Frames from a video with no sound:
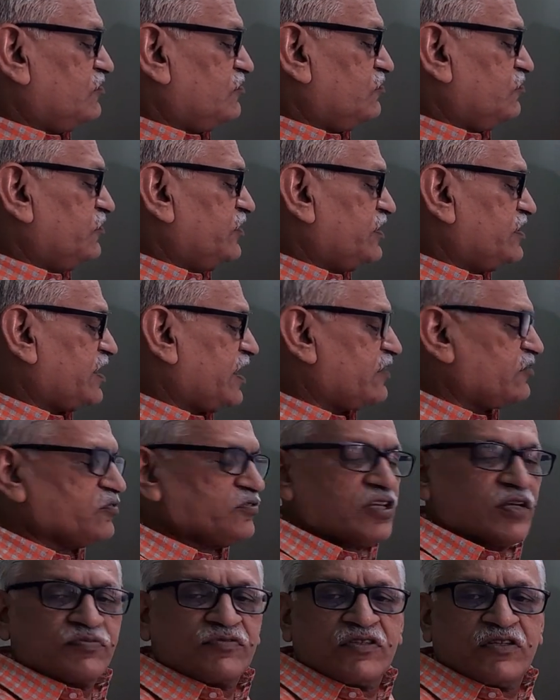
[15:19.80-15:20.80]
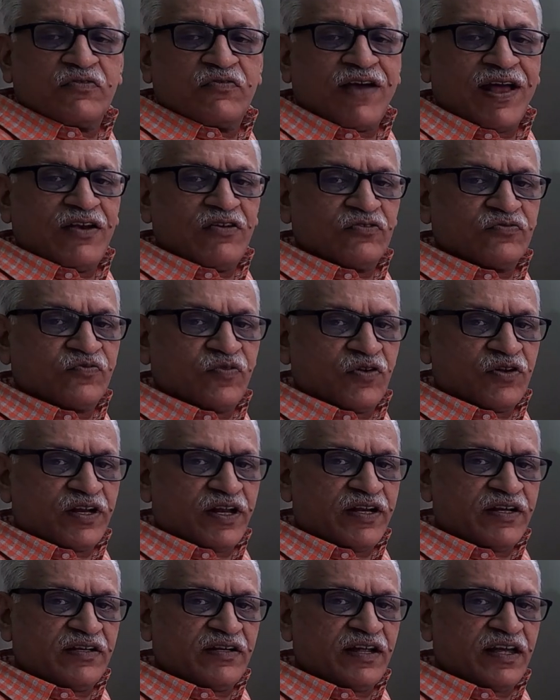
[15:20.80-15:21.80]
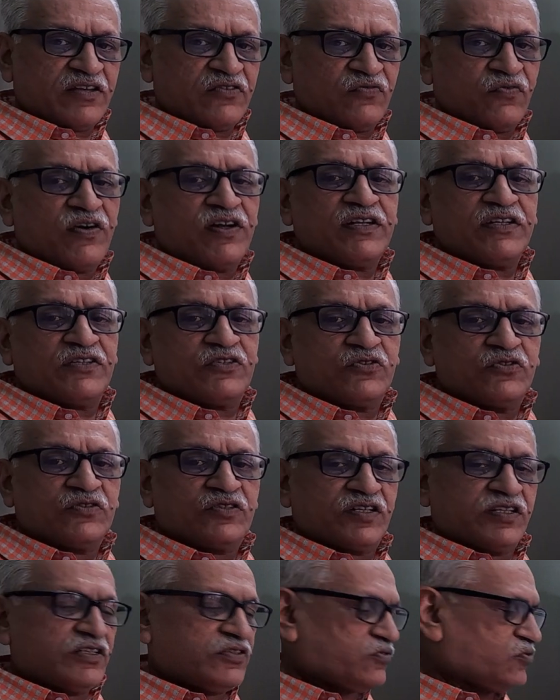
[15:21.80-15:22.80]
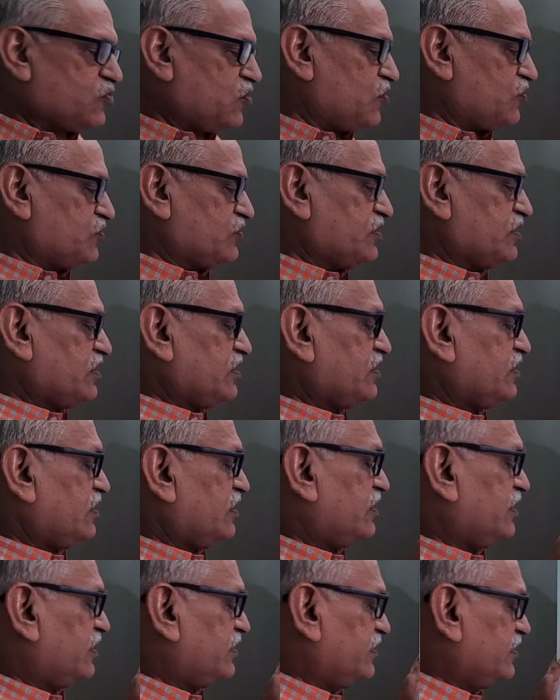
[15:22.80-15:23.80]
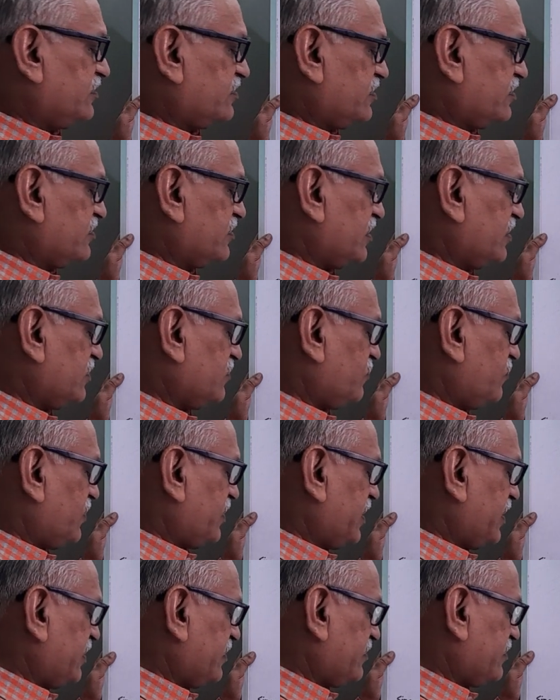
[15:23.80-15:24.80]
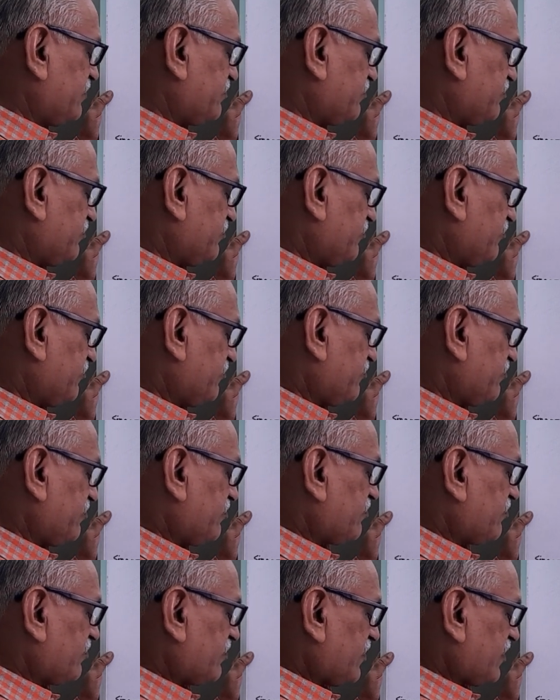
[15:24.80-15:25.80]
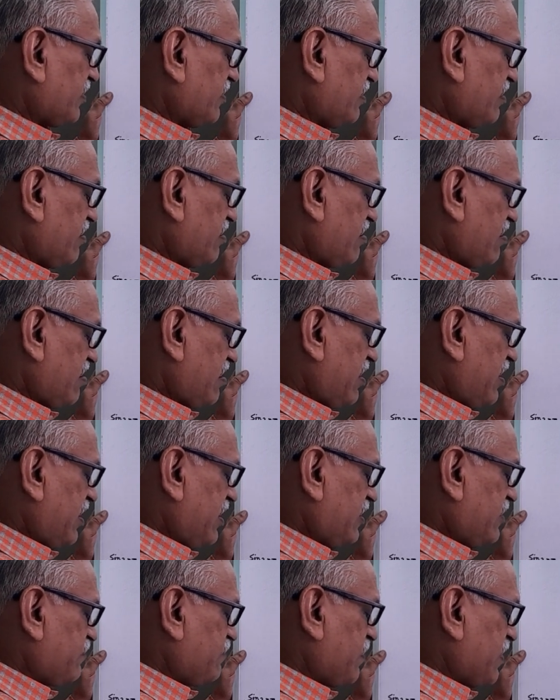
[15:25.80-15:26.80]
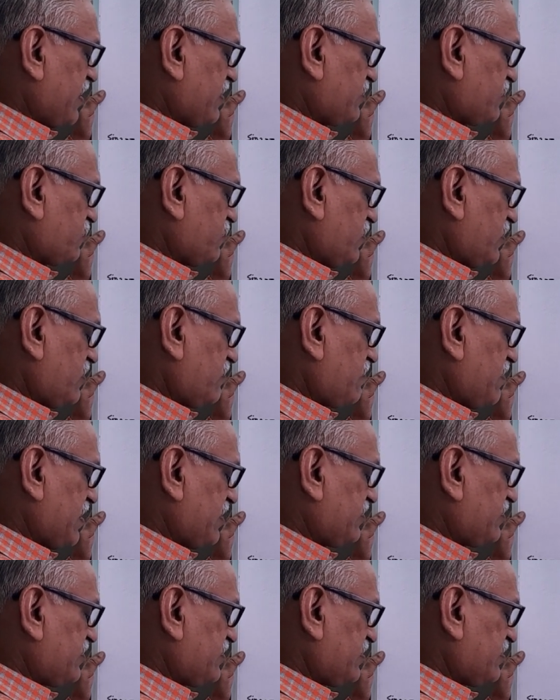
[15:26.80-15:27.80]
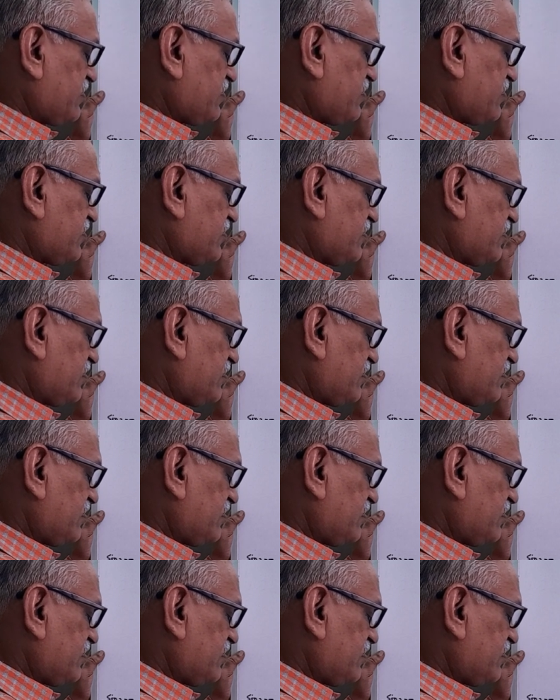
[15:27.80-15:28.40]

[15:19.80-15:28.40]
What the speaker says: we try to substitute values for n as 1, 2, 3, so on. In this result, we get 8 pi square by 6